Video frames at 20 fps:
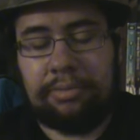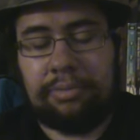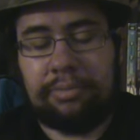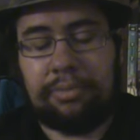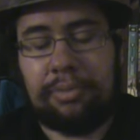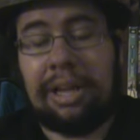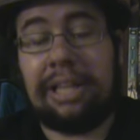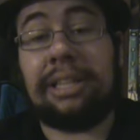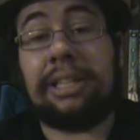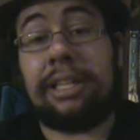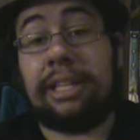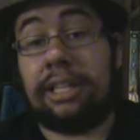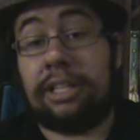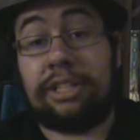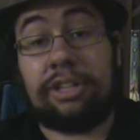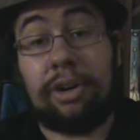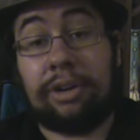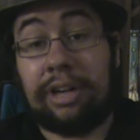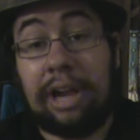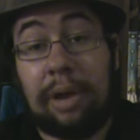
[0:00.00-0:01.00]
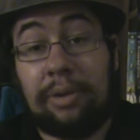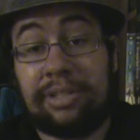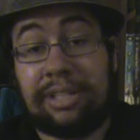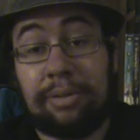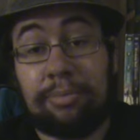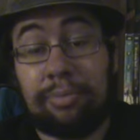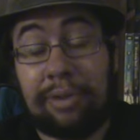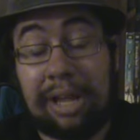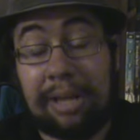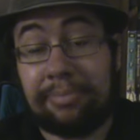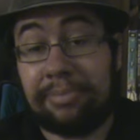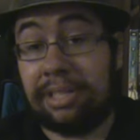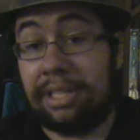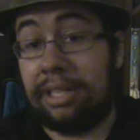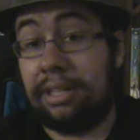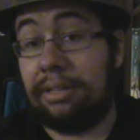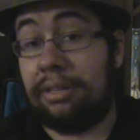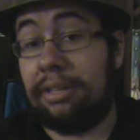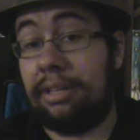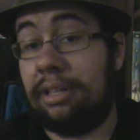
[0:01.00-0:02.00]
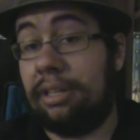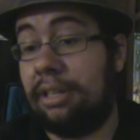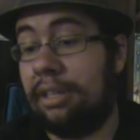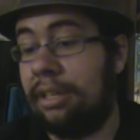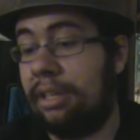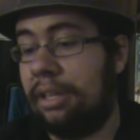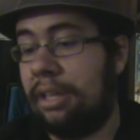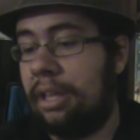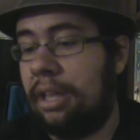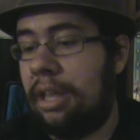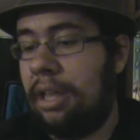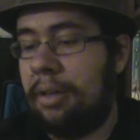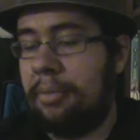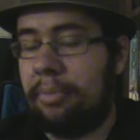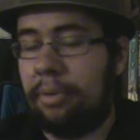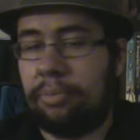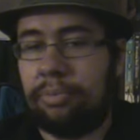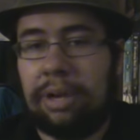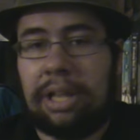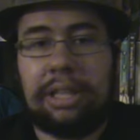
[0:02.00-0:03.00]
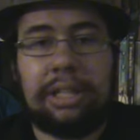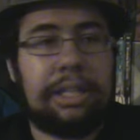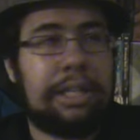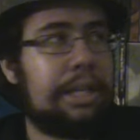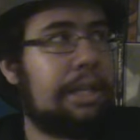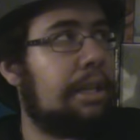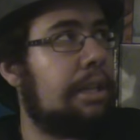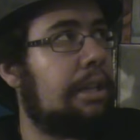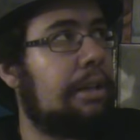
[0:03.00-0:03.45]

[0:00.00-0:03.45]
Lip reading: Renly, sorry, I said Ramsay, but Renly.